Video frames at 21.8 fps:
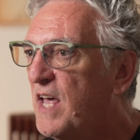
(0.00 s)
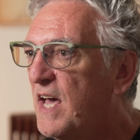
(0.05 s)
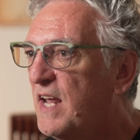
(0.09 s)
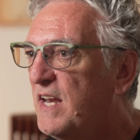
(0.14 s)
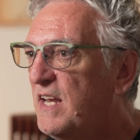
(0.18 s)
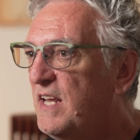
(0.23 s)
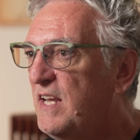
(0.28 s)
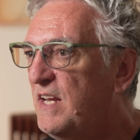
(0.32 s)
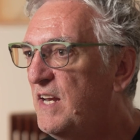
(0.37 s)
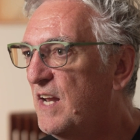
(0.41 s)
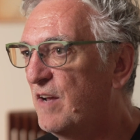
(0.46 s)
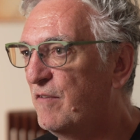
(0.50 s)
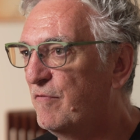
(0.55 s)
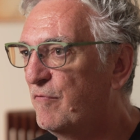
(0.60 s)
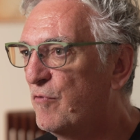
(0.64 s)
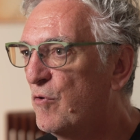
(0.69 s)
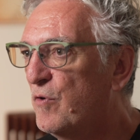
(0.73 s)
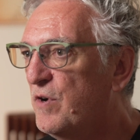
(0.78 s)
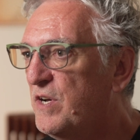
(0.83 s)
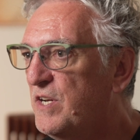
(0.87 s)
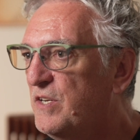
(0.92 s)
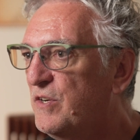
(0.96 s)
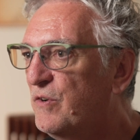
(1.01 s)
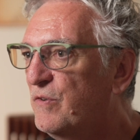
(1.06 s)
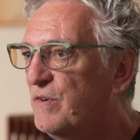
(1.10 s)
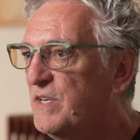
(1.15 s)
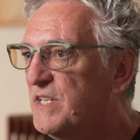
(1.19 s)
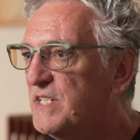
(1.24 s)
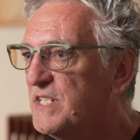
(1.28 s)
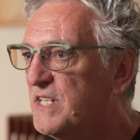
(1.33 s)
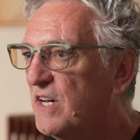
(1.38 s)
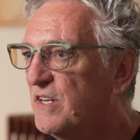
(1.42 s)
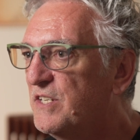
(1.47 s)
that heat at 40
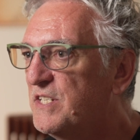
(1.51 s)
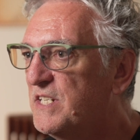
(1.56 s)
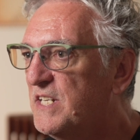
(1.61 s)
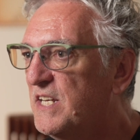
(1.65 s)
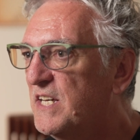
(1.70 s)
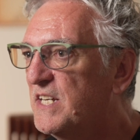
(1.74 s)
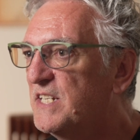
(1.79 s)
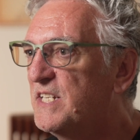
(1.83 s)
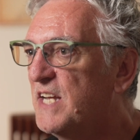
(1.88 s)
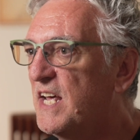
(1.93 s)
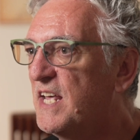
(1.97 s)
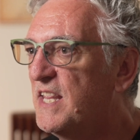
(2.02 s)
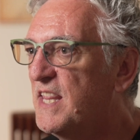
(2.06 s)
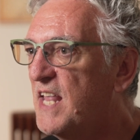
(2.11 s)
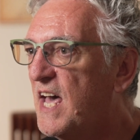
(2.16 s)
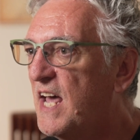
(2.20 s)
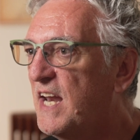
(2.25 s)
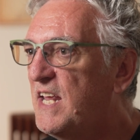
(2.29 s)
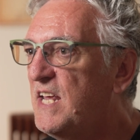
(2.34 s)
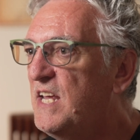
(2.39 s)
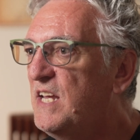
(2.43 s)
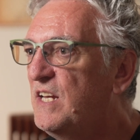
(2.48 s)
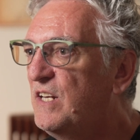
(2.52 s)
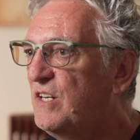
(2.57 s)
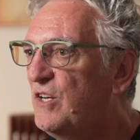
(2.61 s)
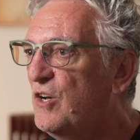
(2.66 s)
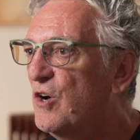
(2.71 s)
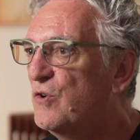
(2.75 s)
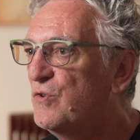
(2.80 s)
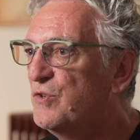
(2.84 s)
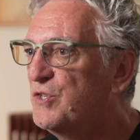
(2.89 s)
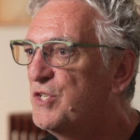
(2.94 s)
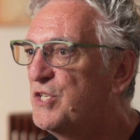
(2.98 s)
degrees Celsius, and that heat
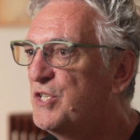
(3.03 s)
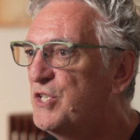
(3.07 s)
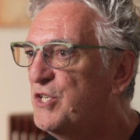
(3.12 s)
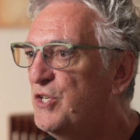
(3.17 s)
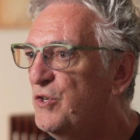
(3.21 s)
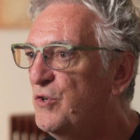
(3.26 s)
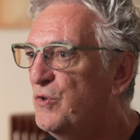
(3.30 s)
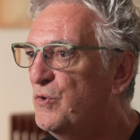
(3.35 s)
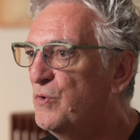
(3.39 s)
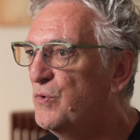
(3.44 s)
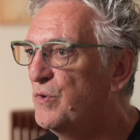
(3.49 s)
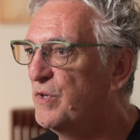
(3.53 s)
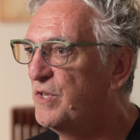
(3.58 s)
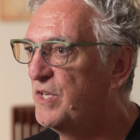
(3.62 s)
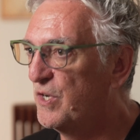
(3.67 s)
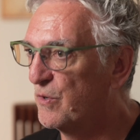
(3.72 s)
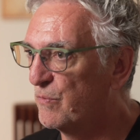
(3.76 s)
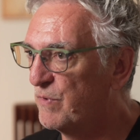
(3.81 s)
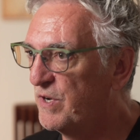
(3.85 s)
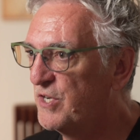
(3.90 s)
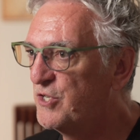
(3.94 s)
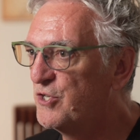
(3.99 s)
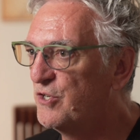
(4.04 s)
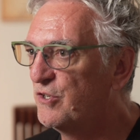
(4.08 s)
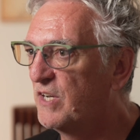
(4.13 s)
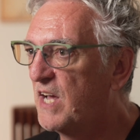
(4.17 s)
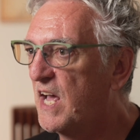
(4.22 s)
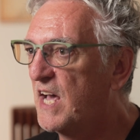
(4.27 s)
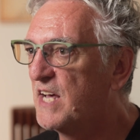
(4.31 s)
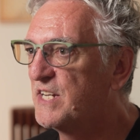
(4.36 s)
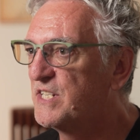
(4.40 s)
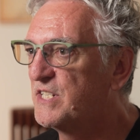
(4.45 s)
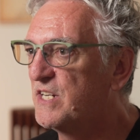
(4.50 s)
goes to the original
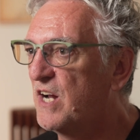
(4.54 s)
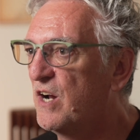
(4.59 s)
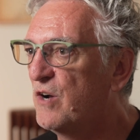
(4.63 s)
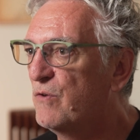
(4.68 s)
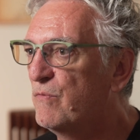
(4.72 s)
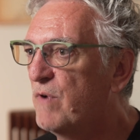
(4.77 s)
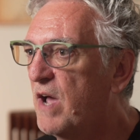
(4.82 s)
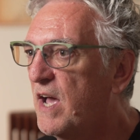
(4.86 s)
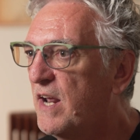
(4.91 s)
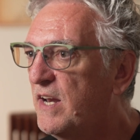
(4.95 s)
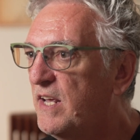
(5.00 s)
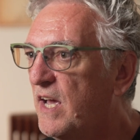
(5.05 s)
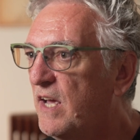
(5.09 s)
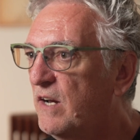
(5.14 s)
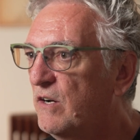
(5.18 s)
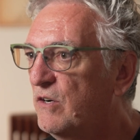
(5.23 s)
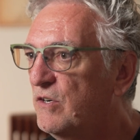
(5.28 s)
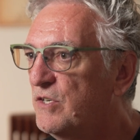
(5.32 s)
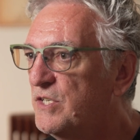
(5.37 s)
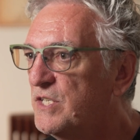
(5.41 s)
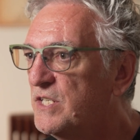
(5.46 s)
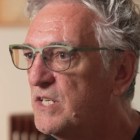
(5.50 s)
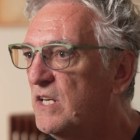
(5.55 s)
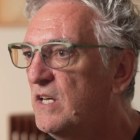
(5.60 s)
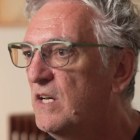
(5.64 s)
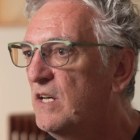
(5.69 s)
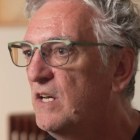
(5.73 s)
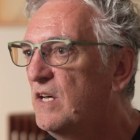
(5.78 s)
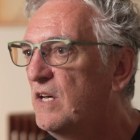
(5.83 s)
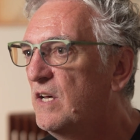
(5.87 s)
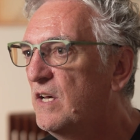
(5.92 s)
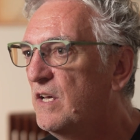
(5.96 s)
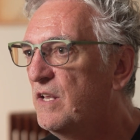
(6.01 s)
cast iron radiators,
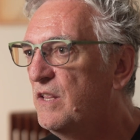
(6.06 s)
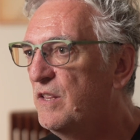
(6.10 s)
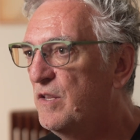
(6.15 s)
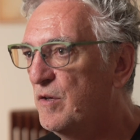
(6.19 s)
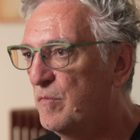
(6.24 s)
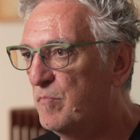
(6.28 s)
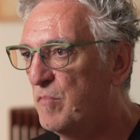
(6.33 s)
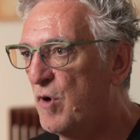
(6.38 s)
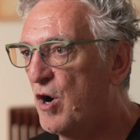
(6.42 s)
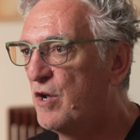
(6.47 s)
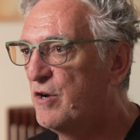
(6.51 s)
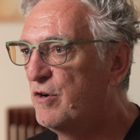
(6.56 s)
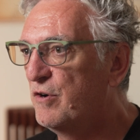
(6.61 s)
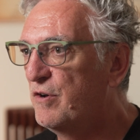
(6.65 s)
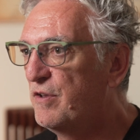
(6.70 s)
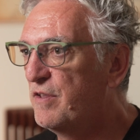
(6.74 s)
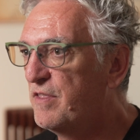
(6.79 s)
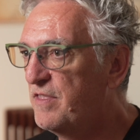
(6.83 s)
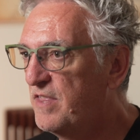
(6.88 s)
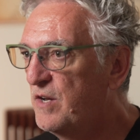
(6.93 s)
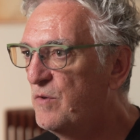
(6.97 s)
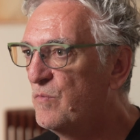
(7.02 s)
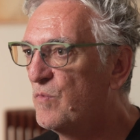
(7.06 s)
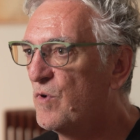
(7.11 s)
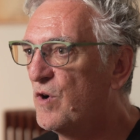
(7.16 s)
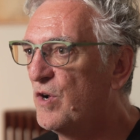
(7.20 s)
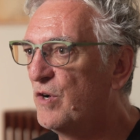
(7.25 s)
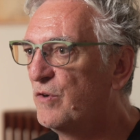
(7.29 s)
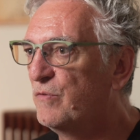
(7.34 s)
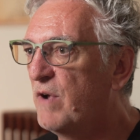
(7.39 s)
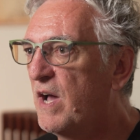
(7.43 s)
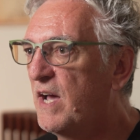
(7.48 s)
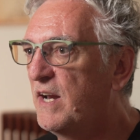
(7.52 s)
the modern thin
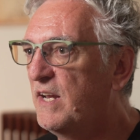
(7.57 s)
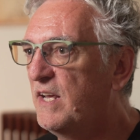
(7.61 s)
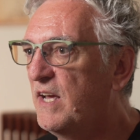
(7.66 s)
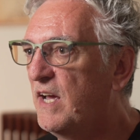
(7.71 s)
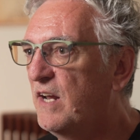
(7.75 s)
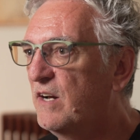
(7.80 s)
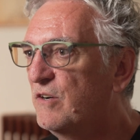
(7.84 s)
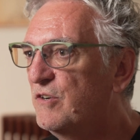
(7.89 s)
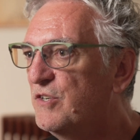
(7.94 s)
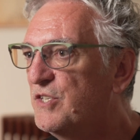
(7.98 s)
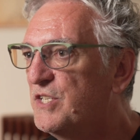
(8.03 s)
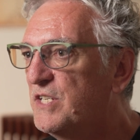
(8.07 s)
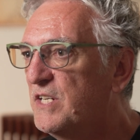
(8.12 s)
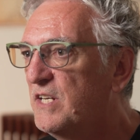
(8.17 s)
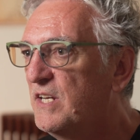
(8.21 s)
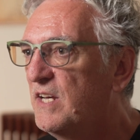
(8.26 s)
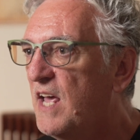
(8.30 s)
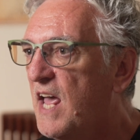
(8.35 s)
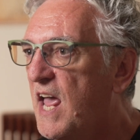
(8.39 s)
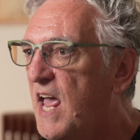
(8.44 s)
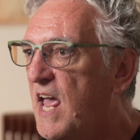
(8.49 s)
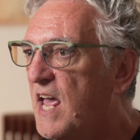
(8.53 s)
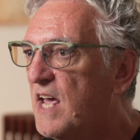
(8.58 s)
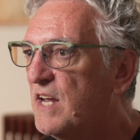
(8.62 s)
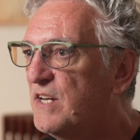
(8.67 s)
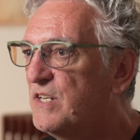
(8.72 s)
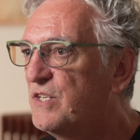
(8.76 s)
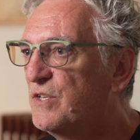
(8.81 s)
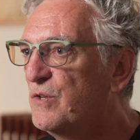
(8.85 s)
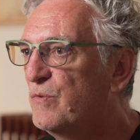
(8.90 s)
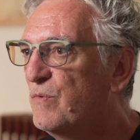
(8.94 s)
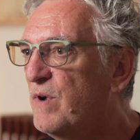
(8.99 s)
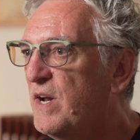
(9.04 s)
walled radiators, and
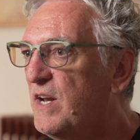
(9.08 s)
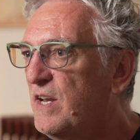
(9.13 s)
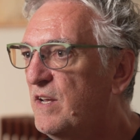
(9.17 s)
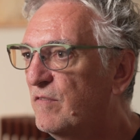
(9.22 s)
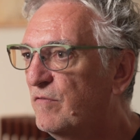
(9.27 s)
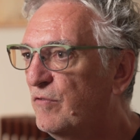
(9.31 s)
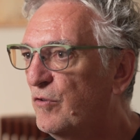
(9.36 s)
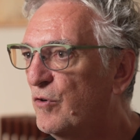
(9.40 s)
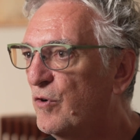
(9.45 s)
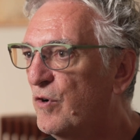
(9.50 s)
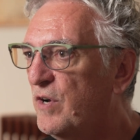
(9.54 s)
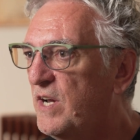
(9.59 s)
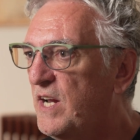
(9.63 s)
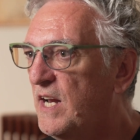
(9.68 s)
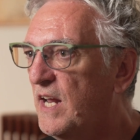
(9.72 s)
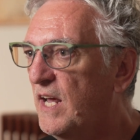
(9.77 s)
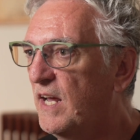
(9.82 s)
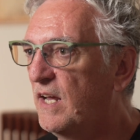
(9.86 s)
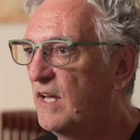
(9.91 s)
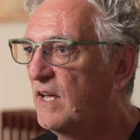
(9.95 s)
to the radiant floor heating.